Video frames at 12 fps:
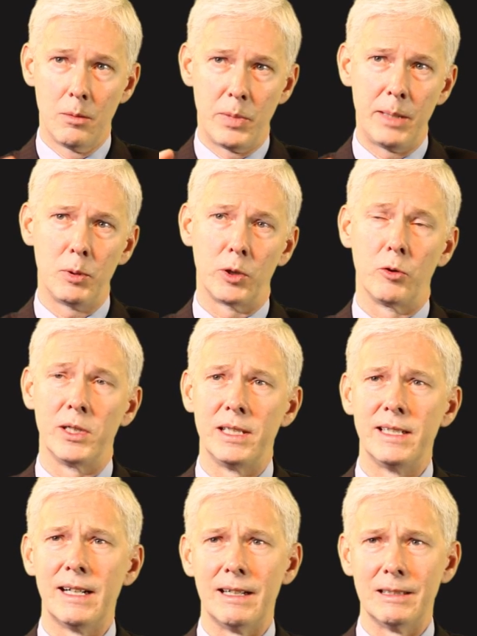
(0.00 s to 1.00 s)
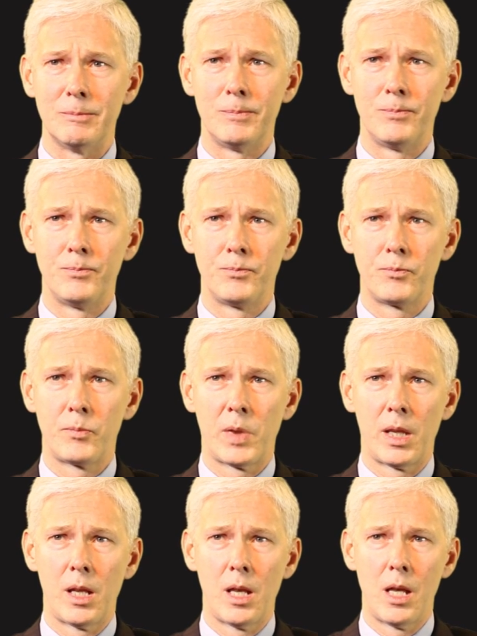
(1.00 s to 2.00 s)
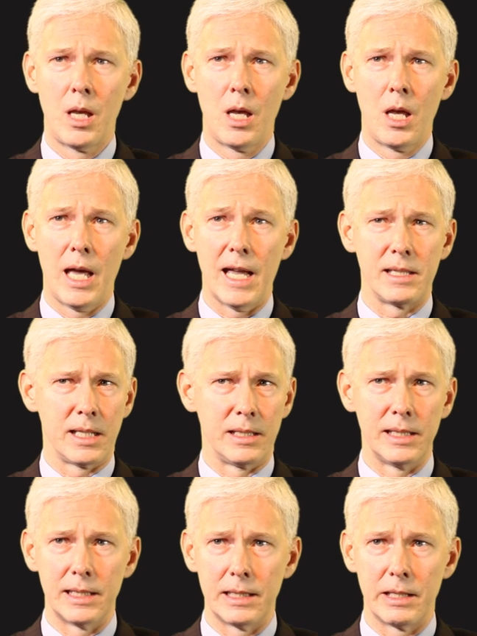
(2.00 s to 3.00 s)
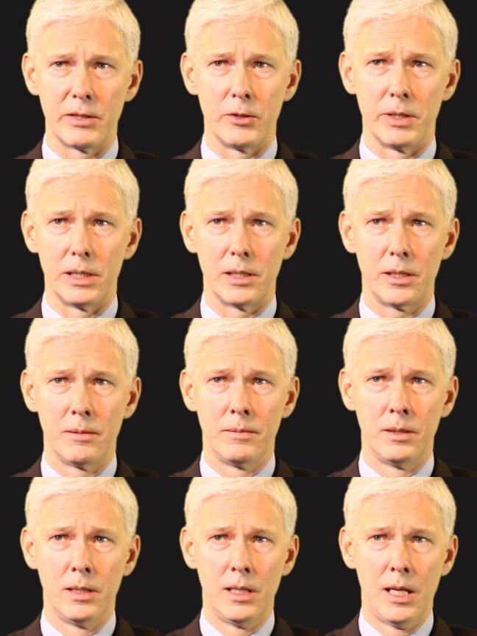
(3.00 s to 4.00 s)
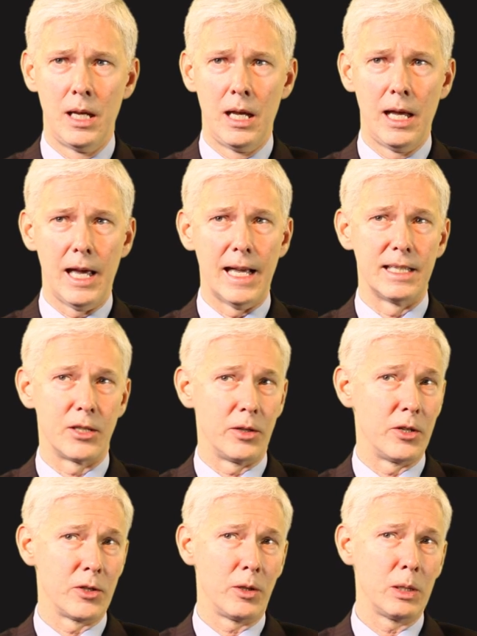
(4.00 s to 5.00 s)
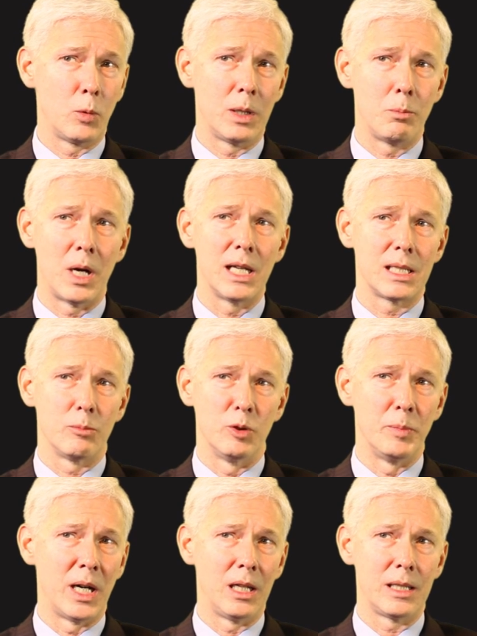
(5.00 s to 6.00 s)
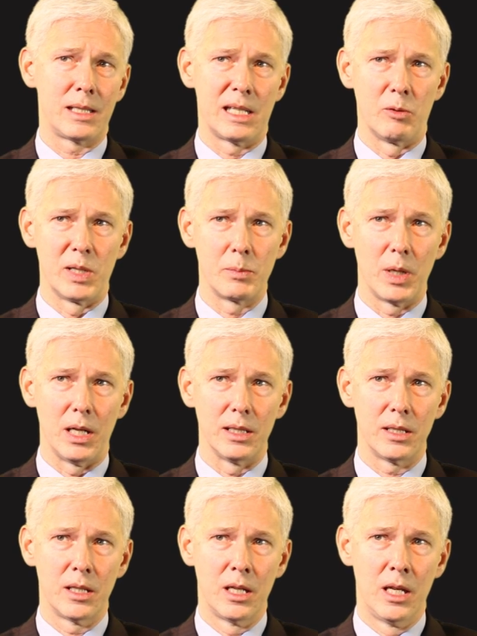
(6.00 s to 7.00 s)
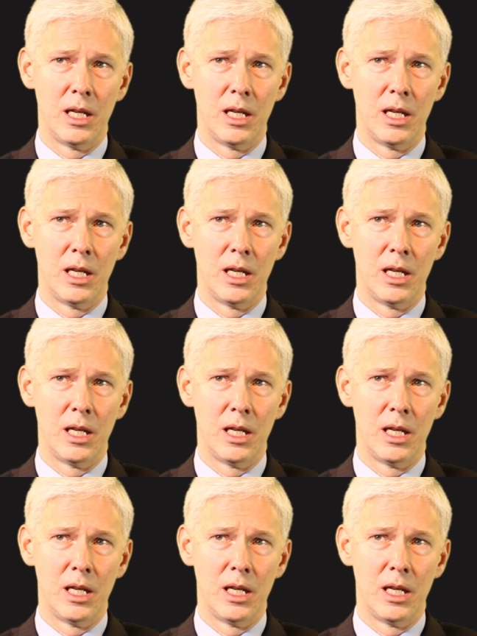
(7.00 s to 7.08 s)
People are going to die, as they did in the 30s. And so there's only one possible policy response,